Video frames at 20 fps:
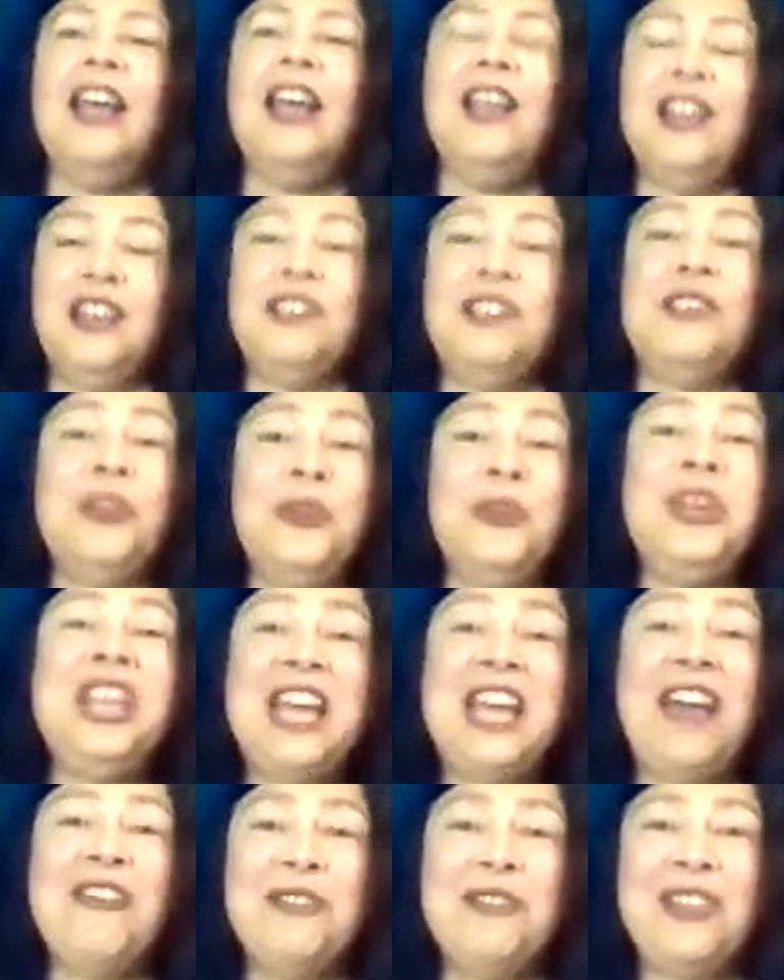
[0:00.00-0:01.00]
Soon
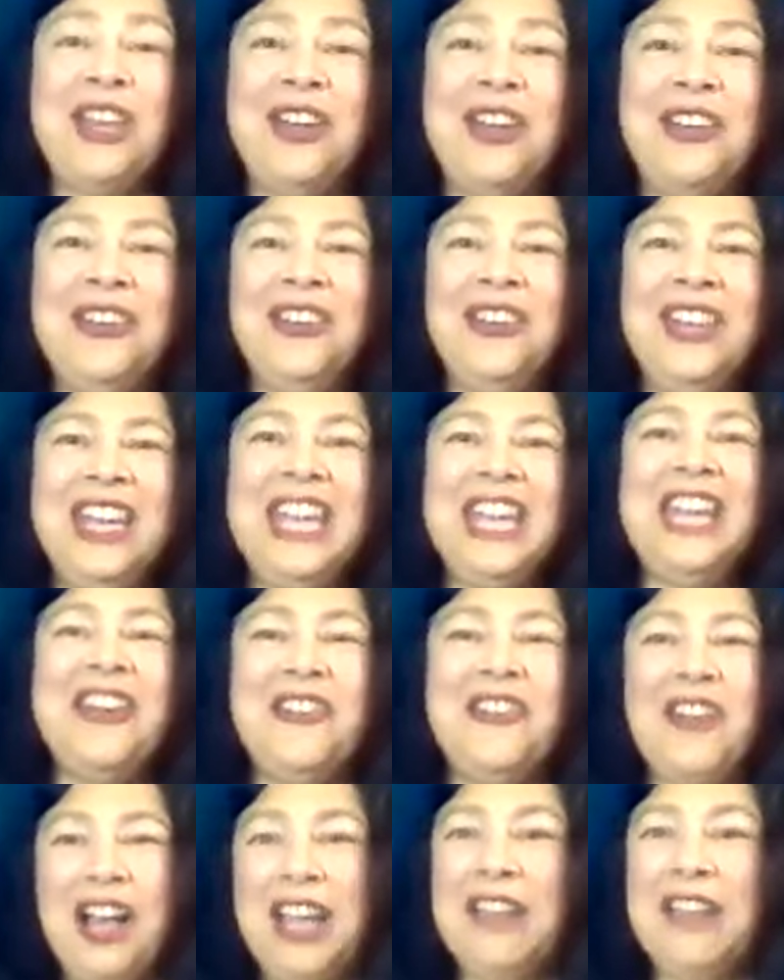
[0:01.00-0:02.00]
enough, though, he
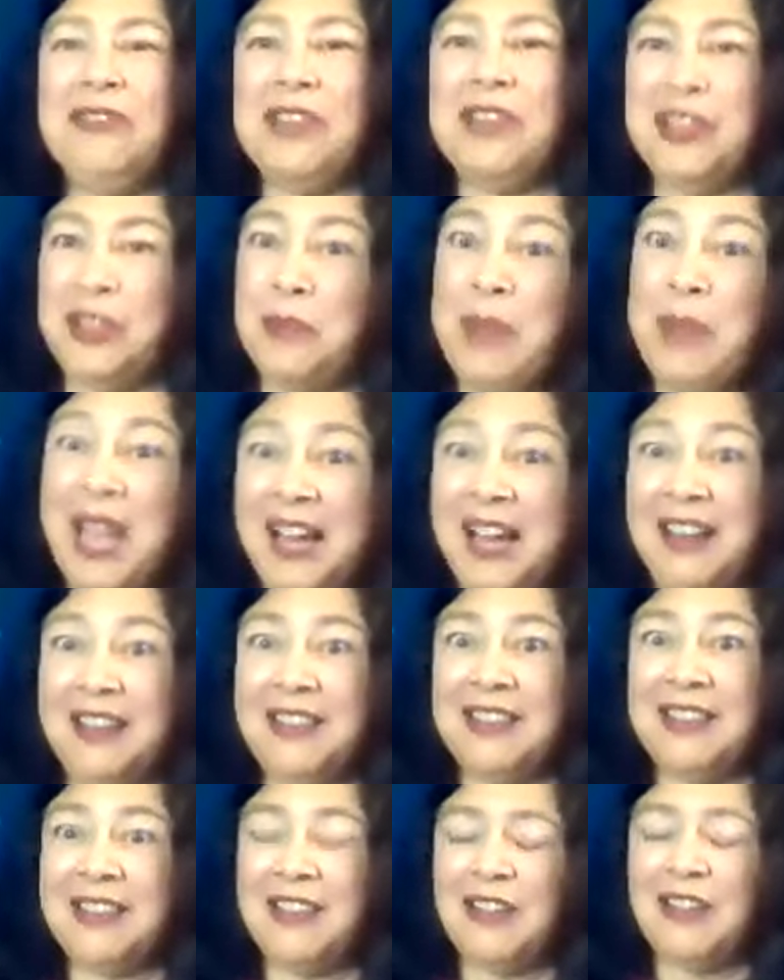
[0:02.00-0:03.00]
arrived at the
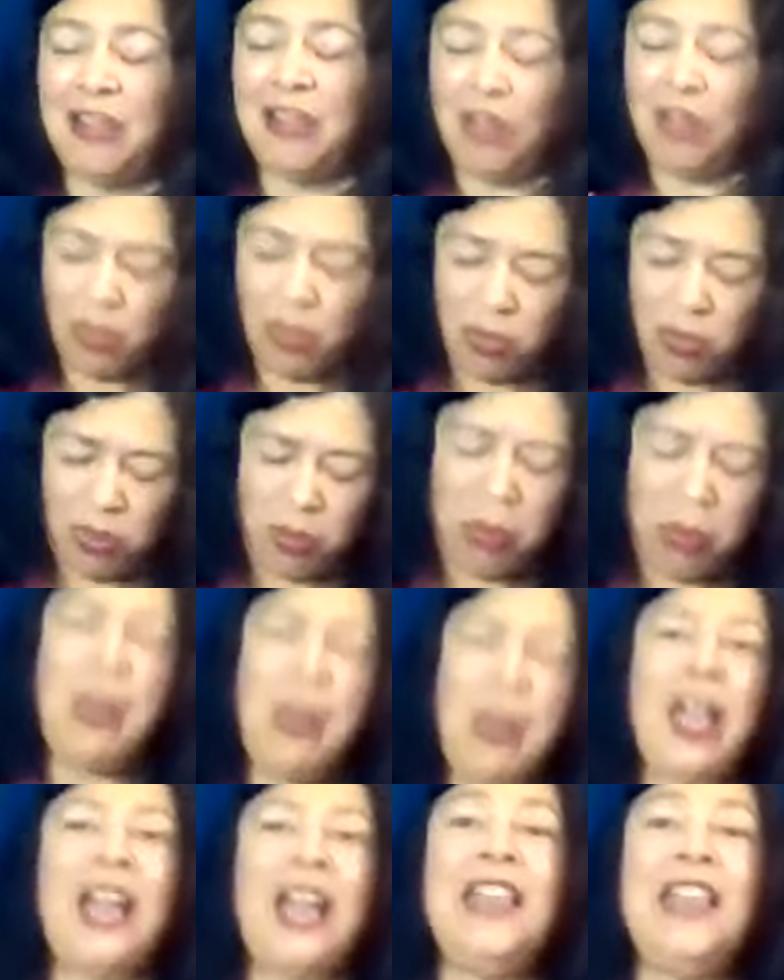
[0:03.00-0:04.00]
palace,
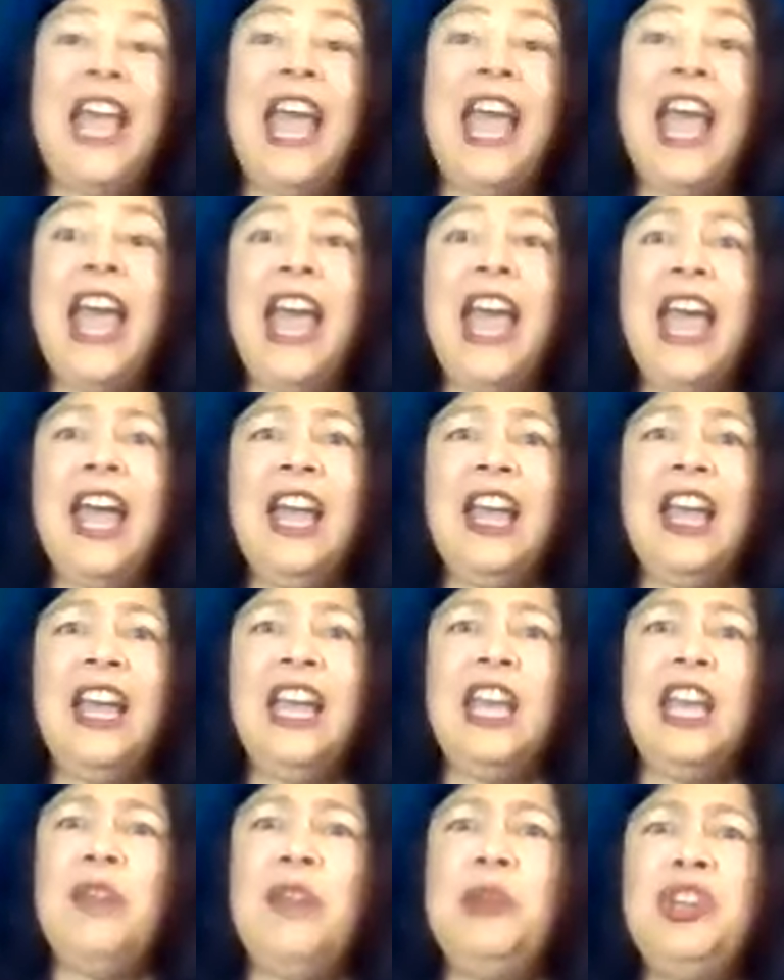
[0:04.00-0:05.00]
and there
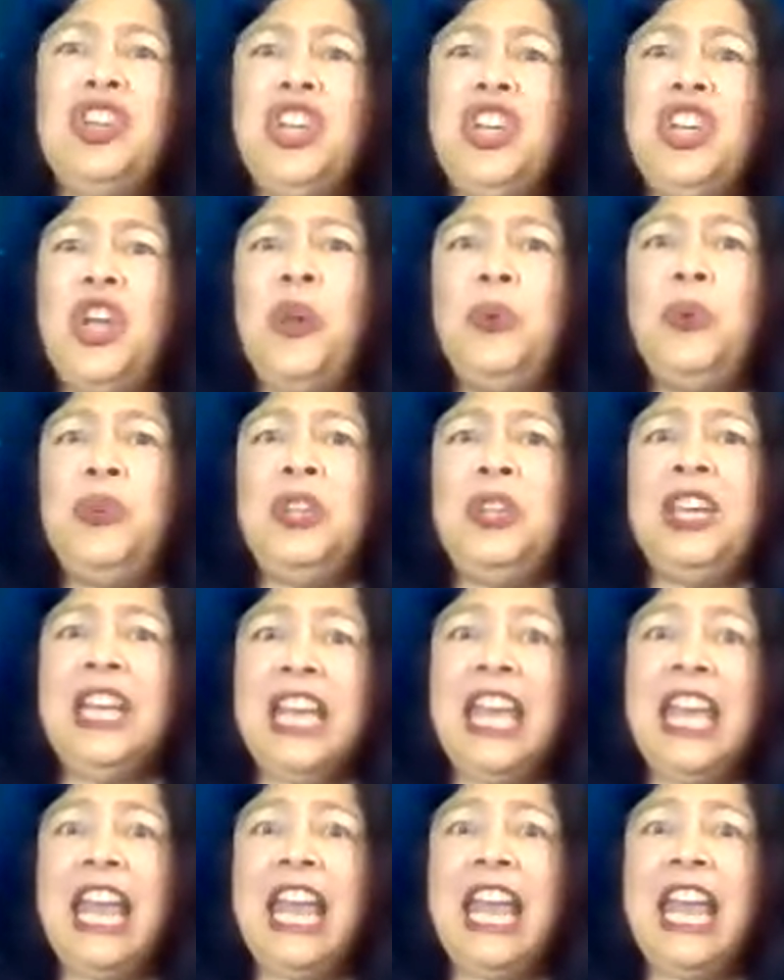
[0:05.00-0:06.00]
he was shown to the
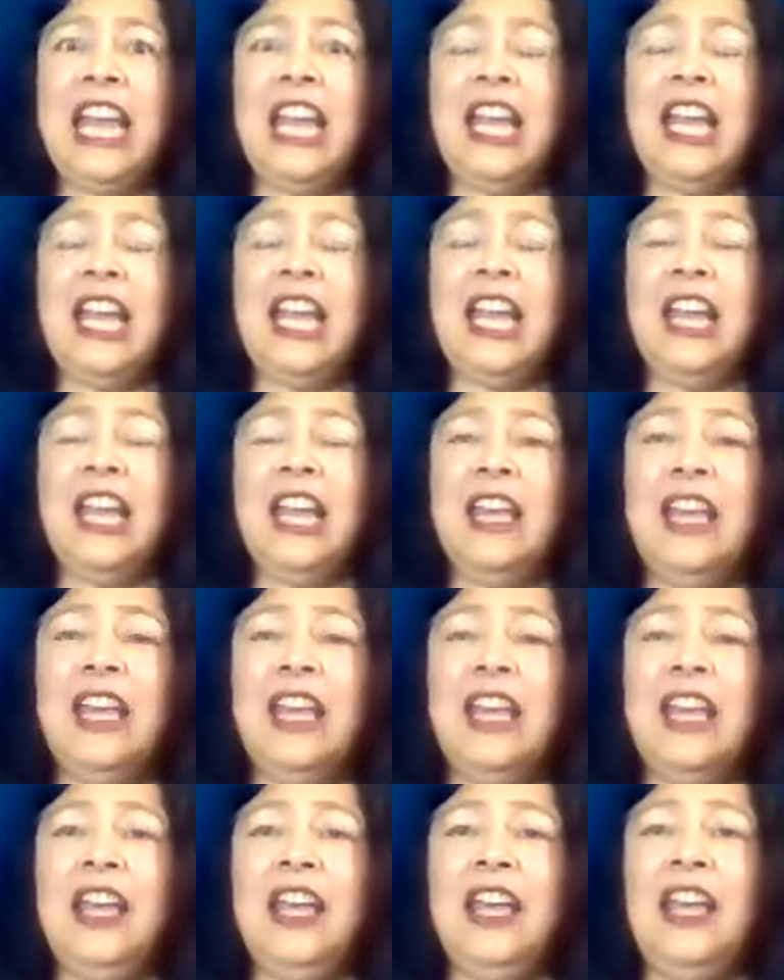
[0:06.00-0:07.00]
king.
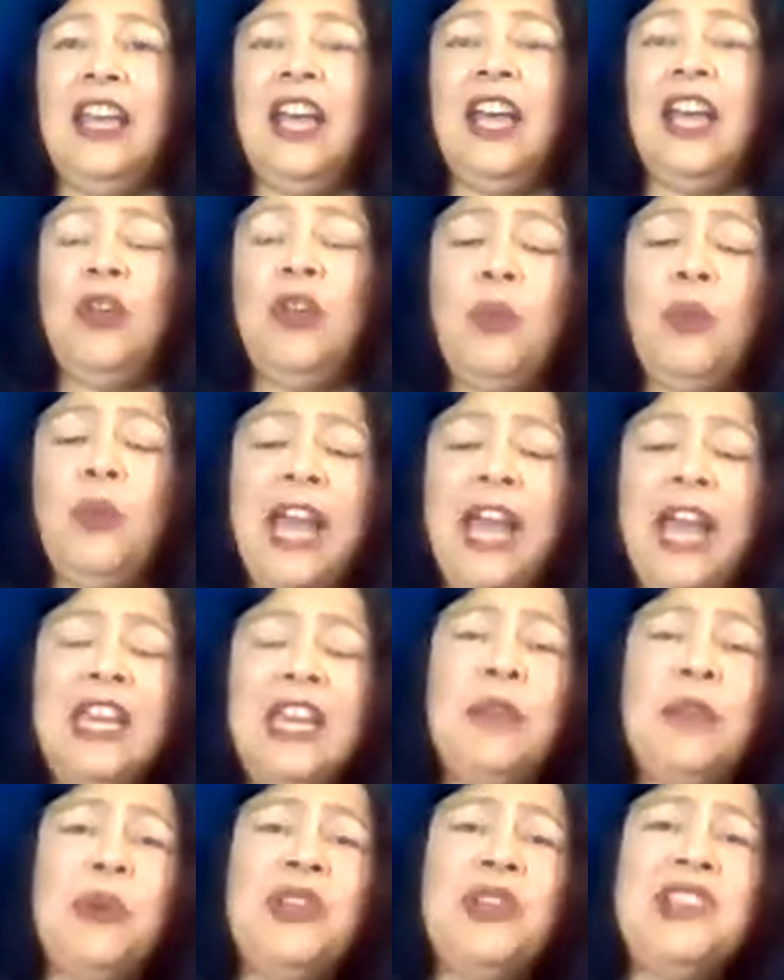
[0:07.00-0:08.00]
And when he
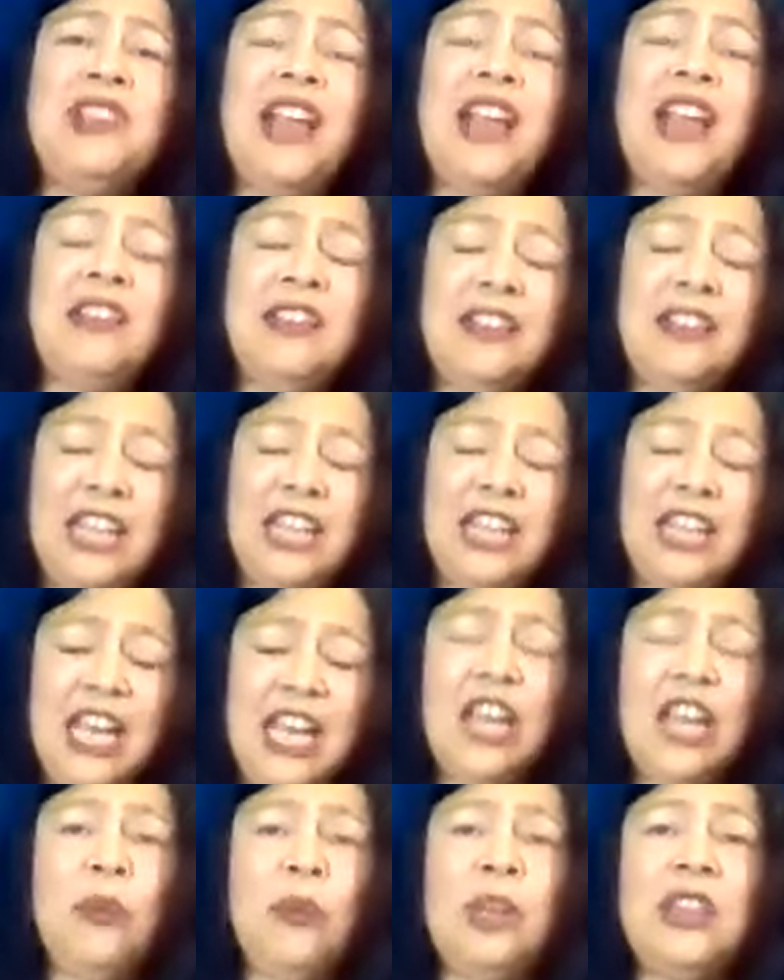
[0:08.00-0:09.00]
presented the king
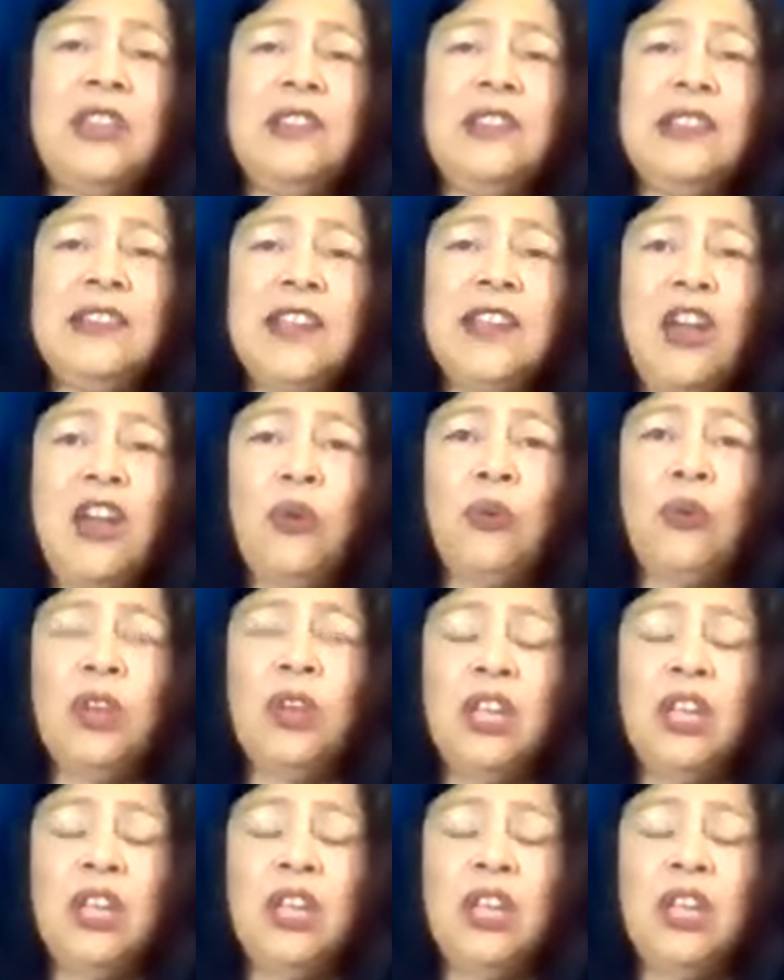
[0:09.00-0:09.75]
with the stone,